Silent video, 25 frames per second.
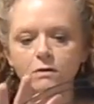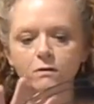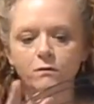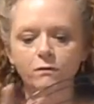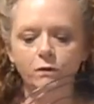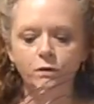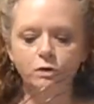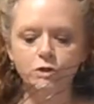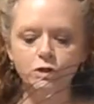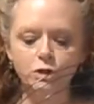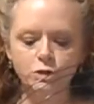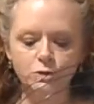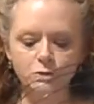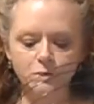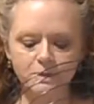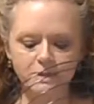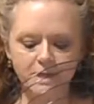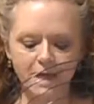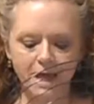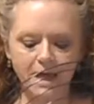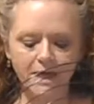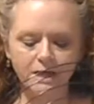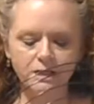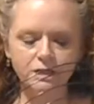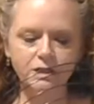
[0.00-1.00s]
for two
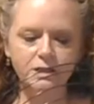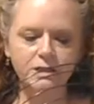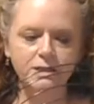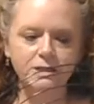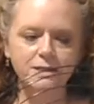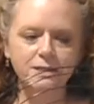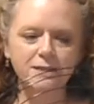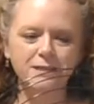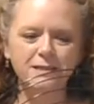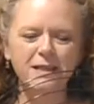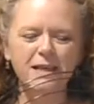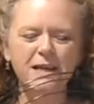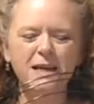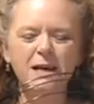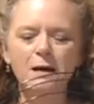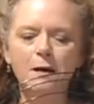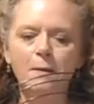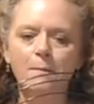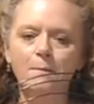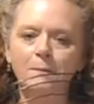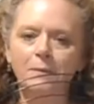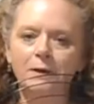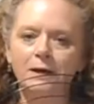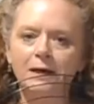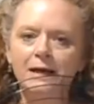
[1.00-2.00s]
sections
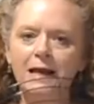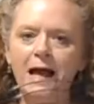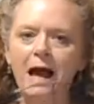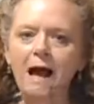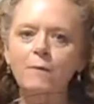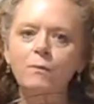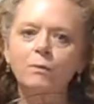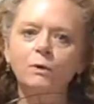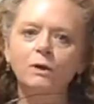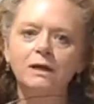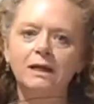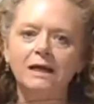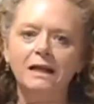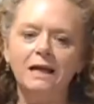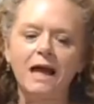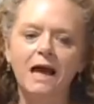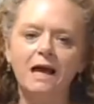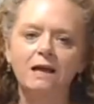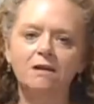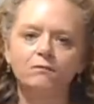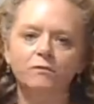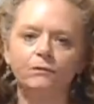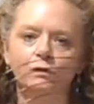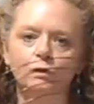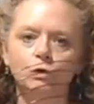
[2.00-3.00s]
but I wanted it
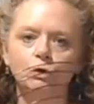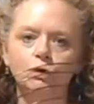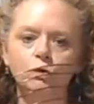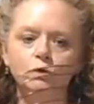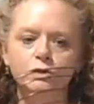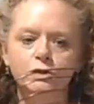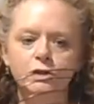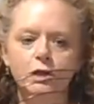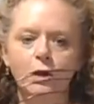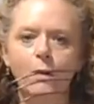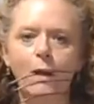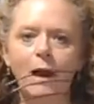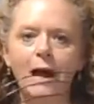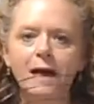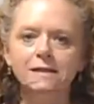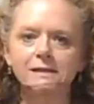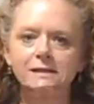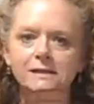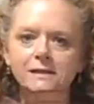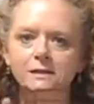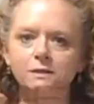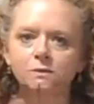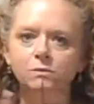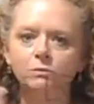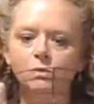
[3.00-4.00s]
kind of full, so I
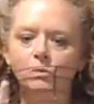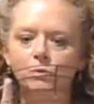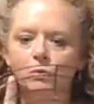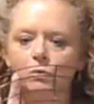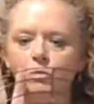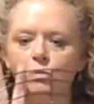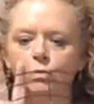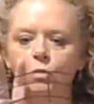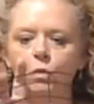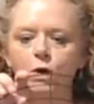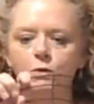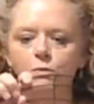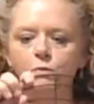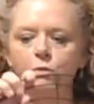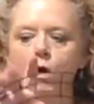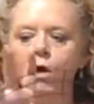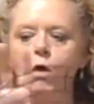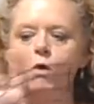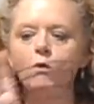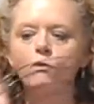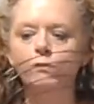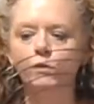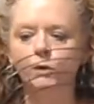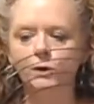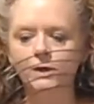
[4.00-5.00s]
did one
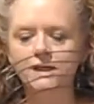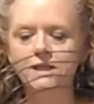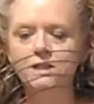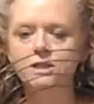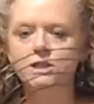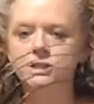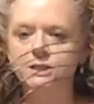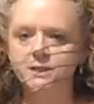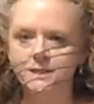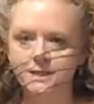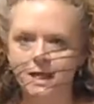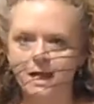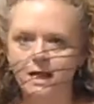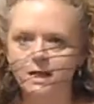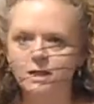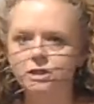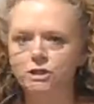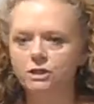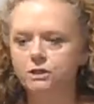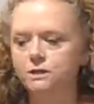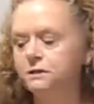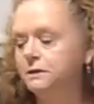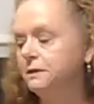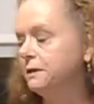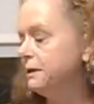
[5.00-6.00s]
roll for each
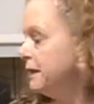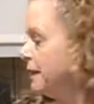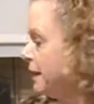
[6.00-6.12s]
section.